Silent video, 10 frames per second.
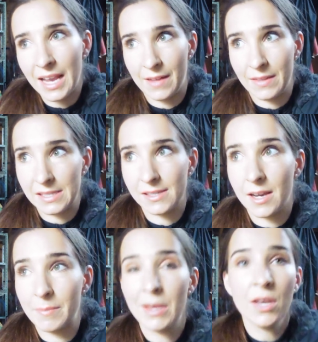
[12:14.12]
at this
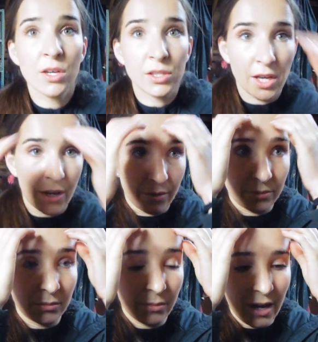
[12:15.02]
time. So
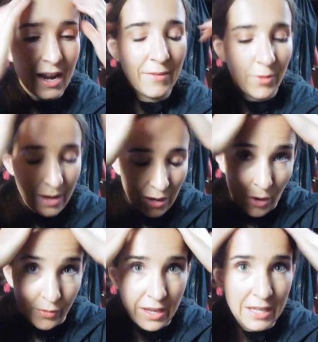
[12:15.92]
we're going to have a quick
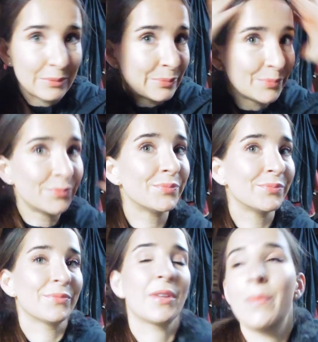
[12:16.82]
coffee
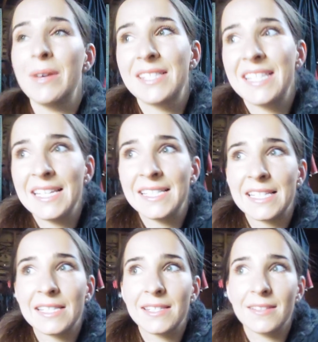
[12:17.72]
whilst the
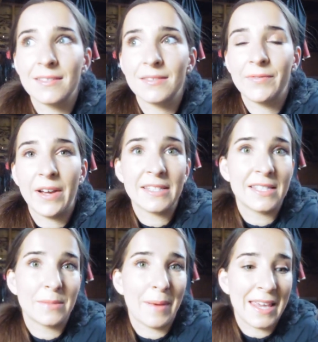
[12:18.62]
dentist finds
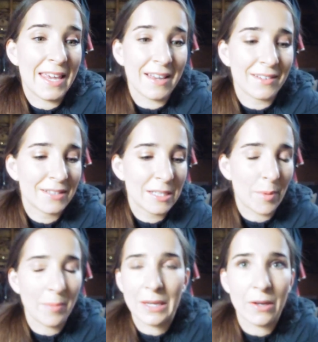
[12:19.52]
his way here. It's
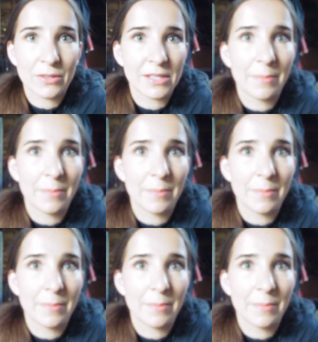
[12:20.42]
probably lost